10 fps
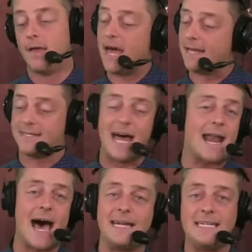That is
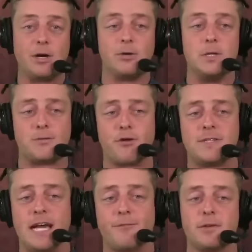not ideal news for
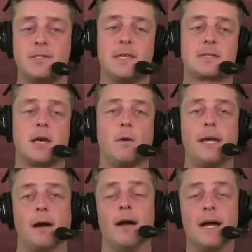San Francisco
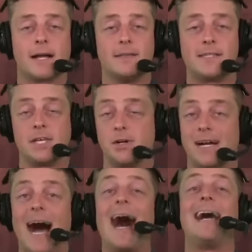here,
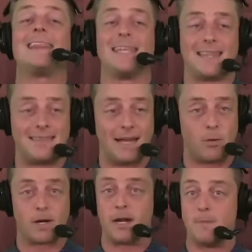considering I think that they
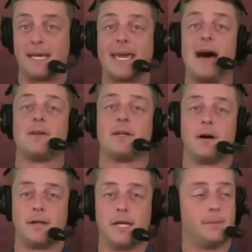were going to be counting
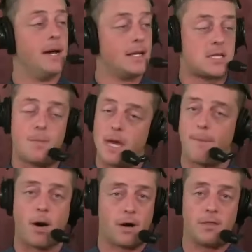on him to be a
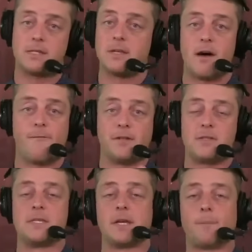part of this offense
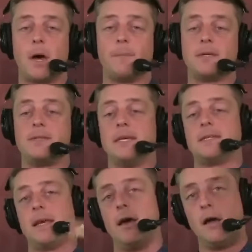this upcoming
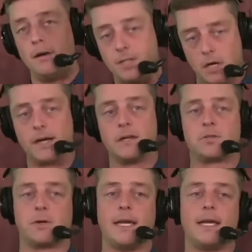season during
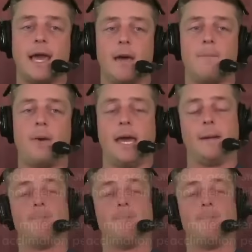his rookie campaign.